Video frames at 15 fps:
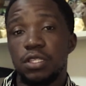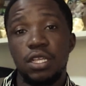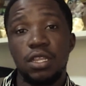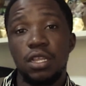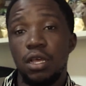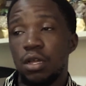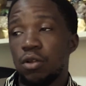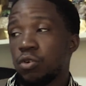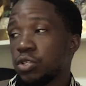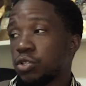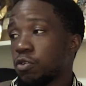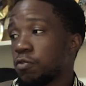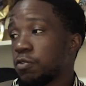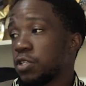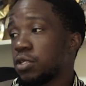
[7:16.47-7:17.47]
Then the
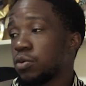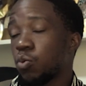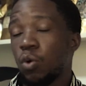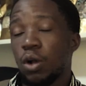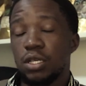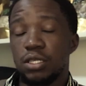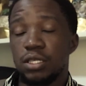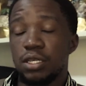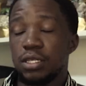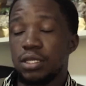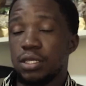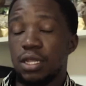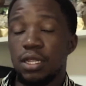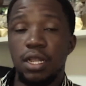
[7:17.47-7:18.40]
rest of it works just